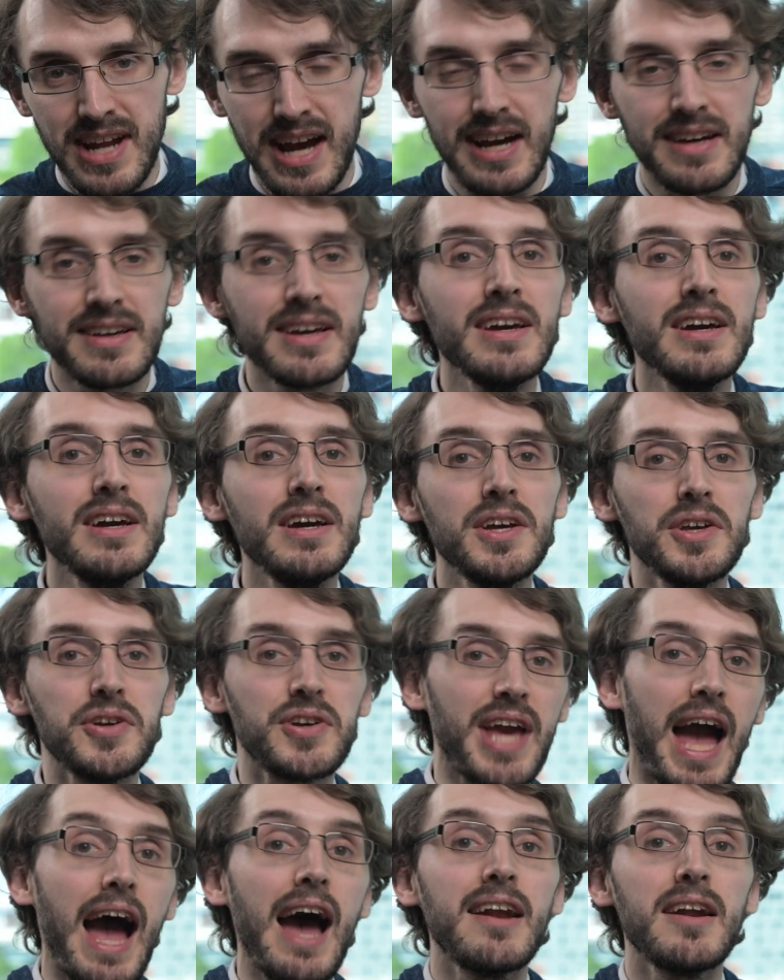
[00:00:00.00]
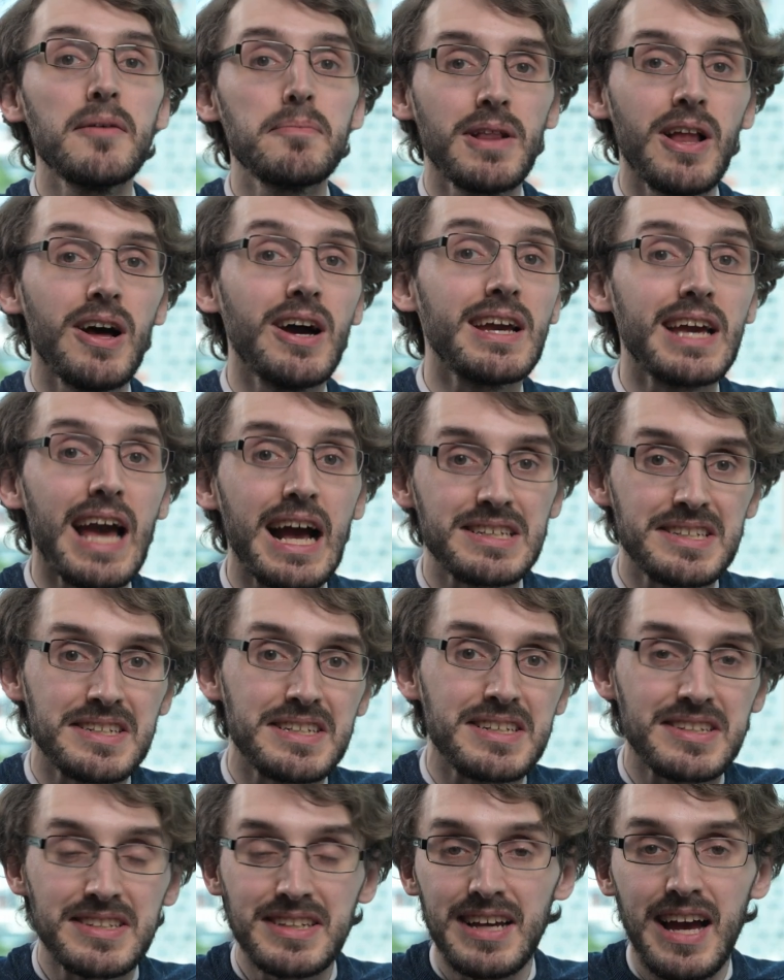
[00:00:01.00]
tag. You can apply as
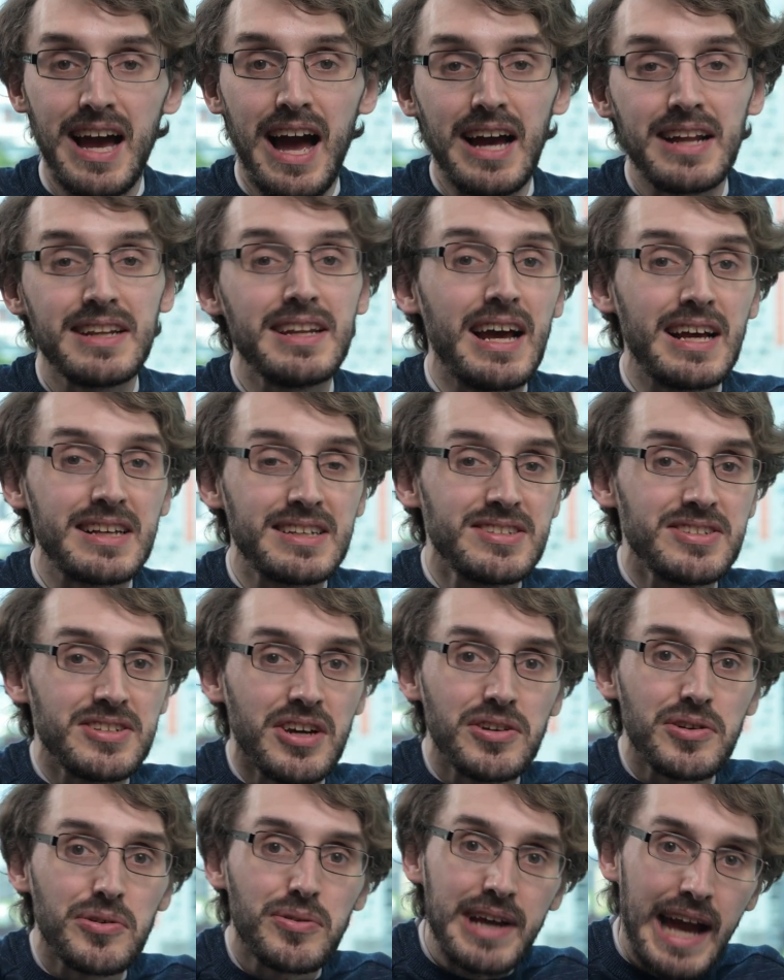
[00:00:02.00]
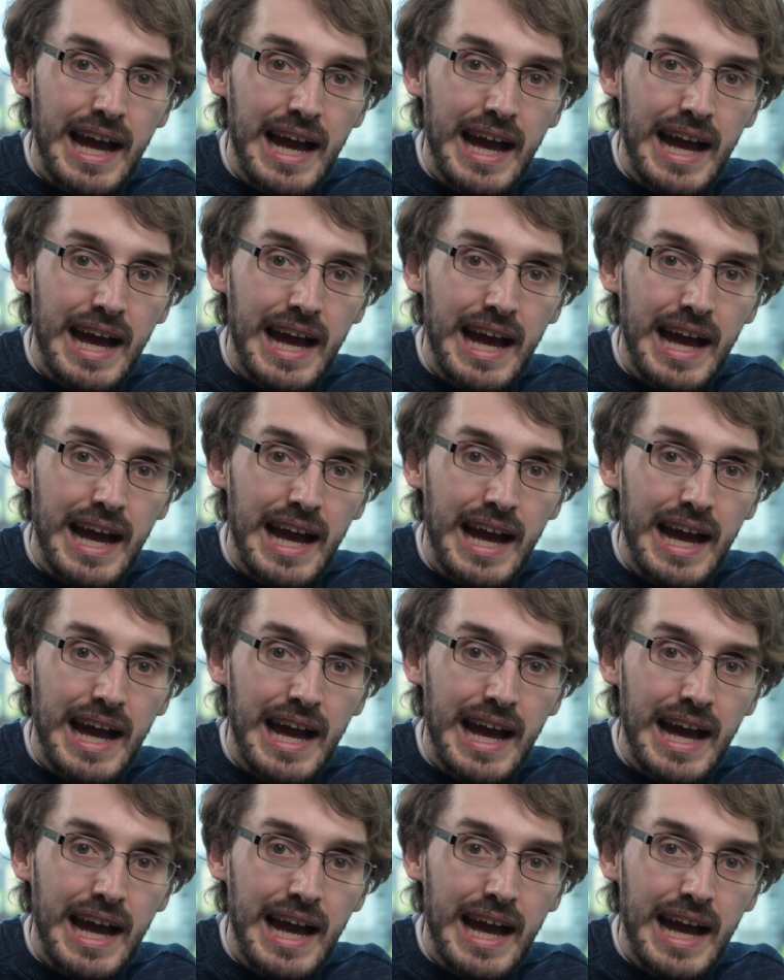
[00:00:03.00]
an external